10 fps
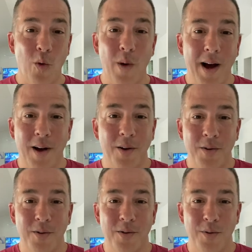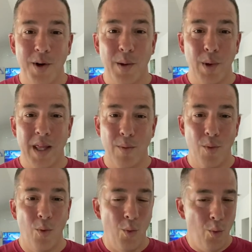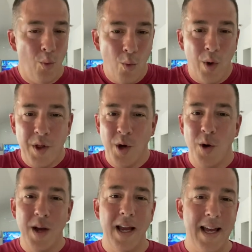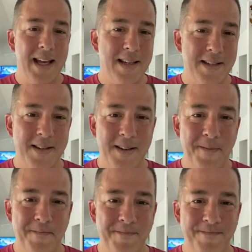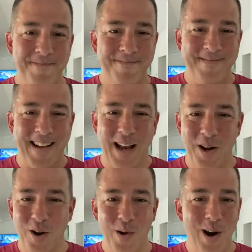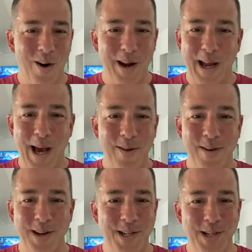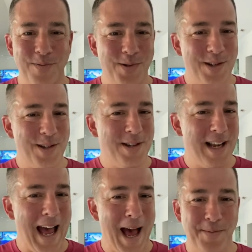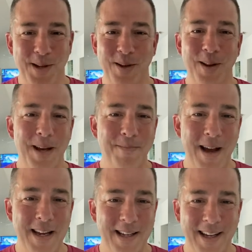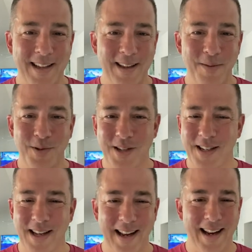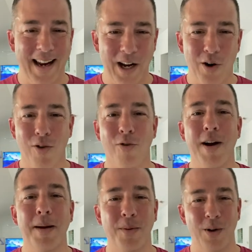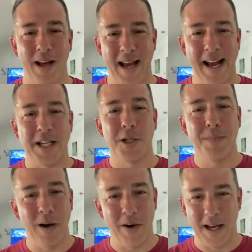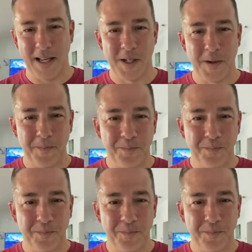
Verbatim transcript: well with with it with who he is and who we are together, it just was just absolutely amazing. It was just an incredible experience.